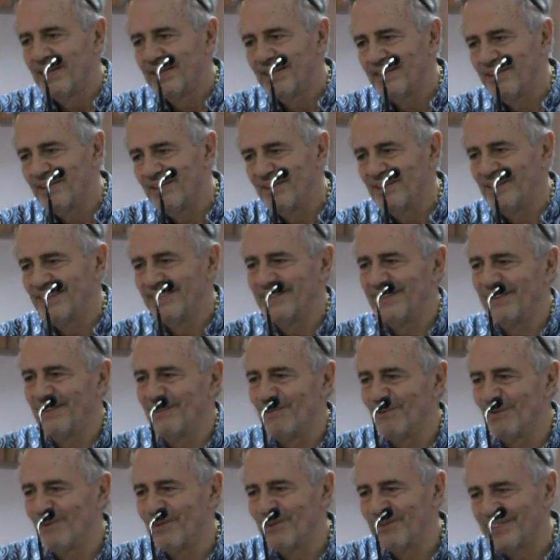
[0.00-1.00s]
that they
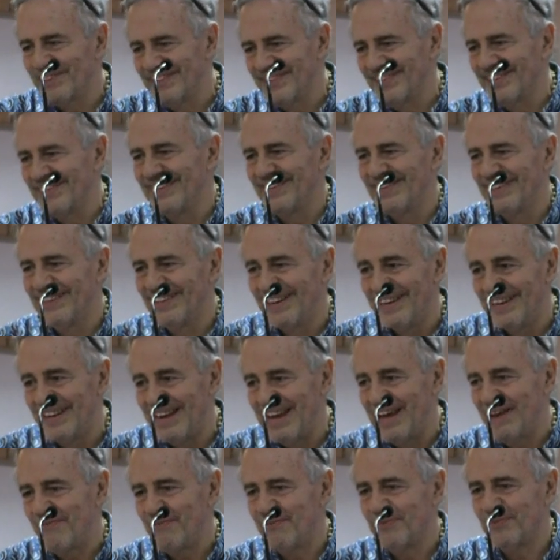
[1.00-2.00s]
all
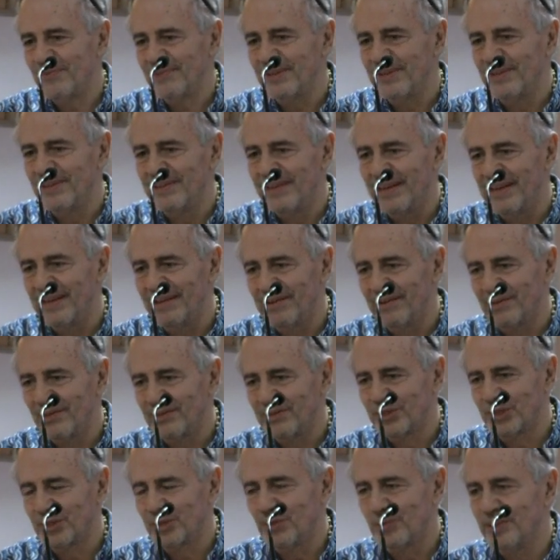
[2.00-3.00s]
left. And then the
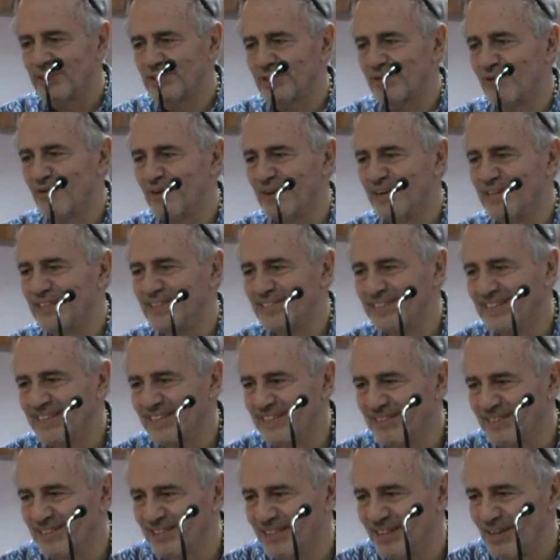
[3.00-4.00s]
Suez
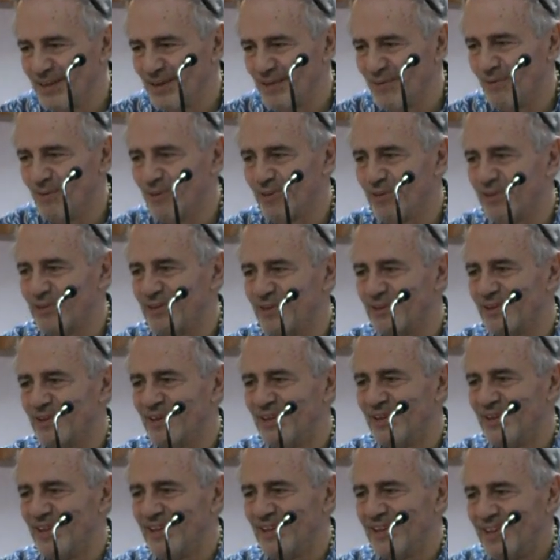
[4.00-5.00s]
Crisis, all of the
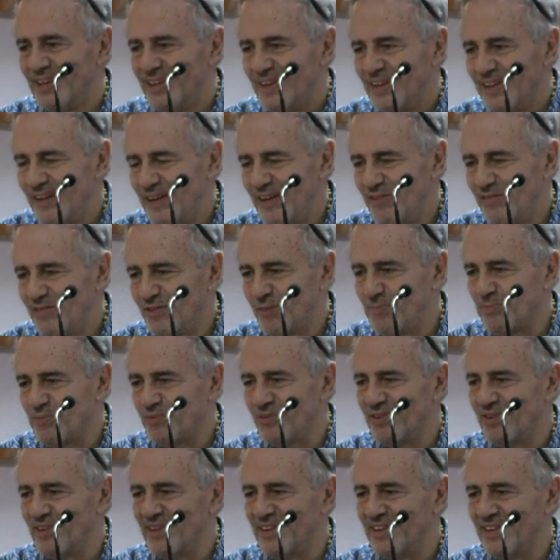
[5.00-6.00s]

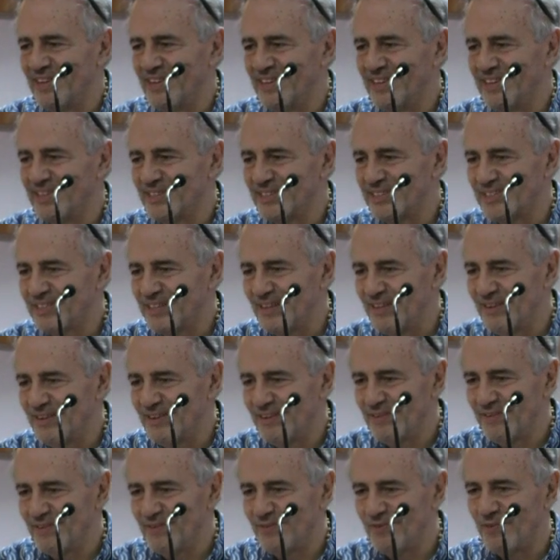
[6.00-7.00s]
Egyptianized
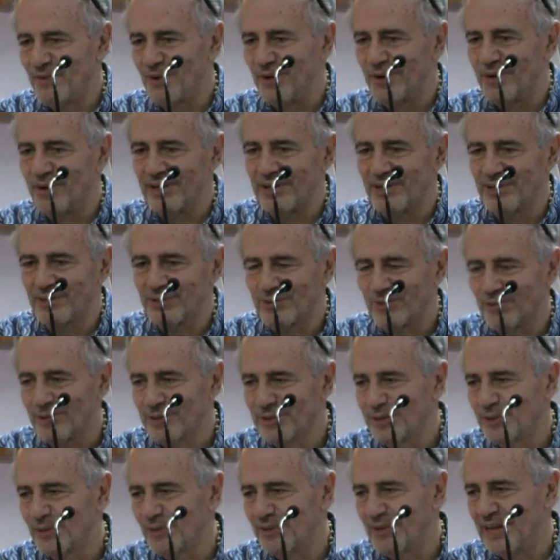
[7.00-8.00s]
foreigners
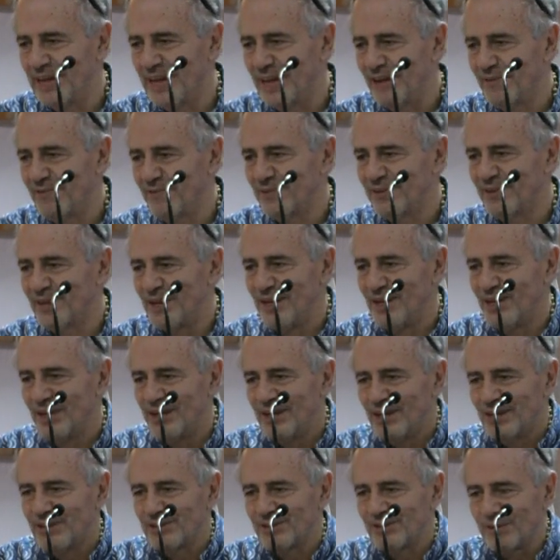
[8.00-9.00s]
also left.
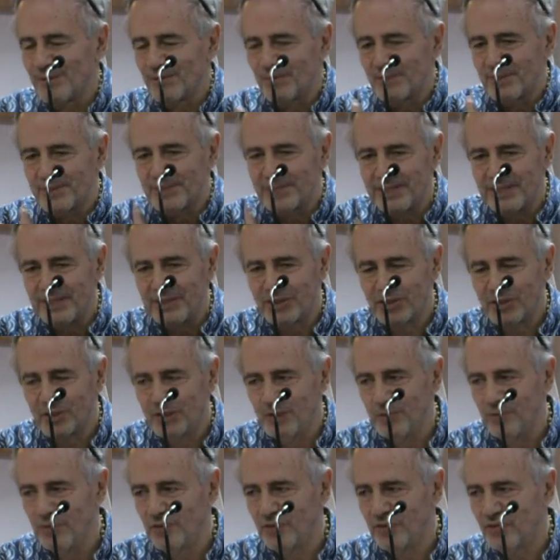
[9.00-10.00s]
So there was these
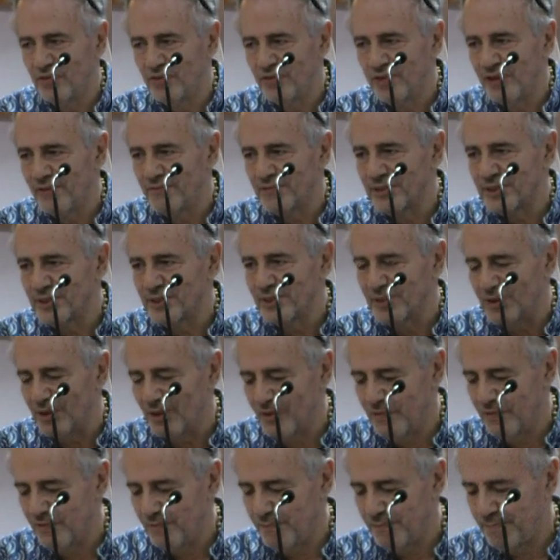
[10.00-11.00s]
huge shifts
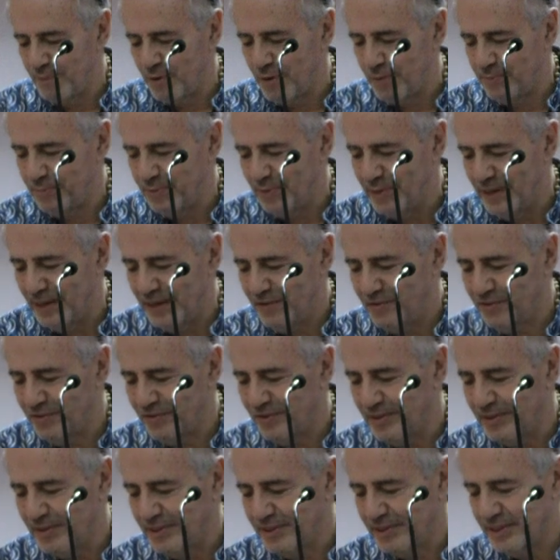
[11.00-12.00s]
of
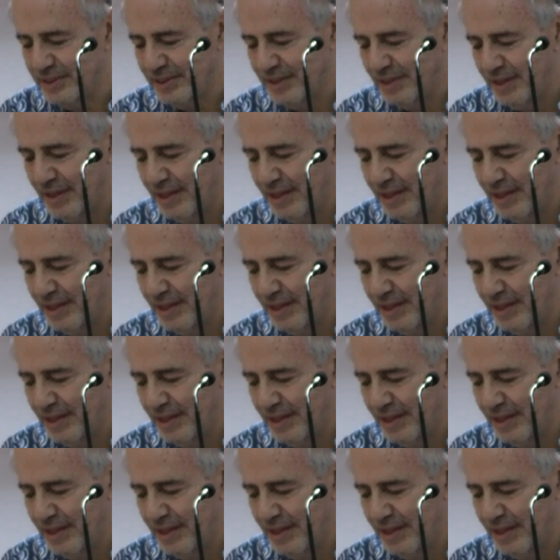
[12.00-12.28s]
populations